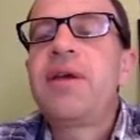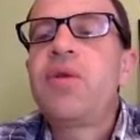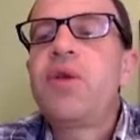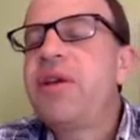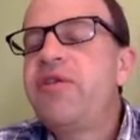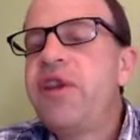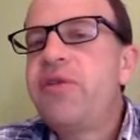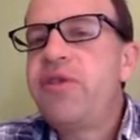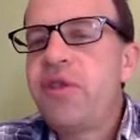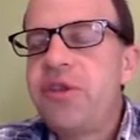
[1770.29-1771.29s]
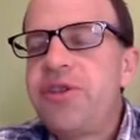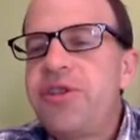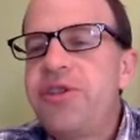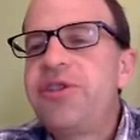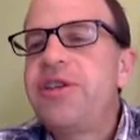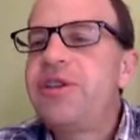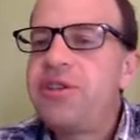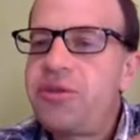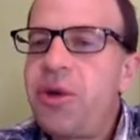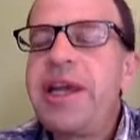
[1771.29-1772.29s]
One of my favorite verses
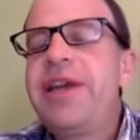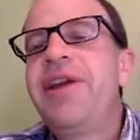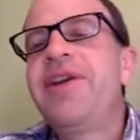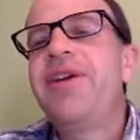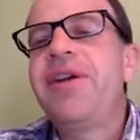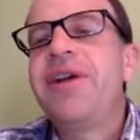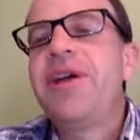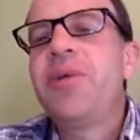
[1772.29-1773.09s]
is right here,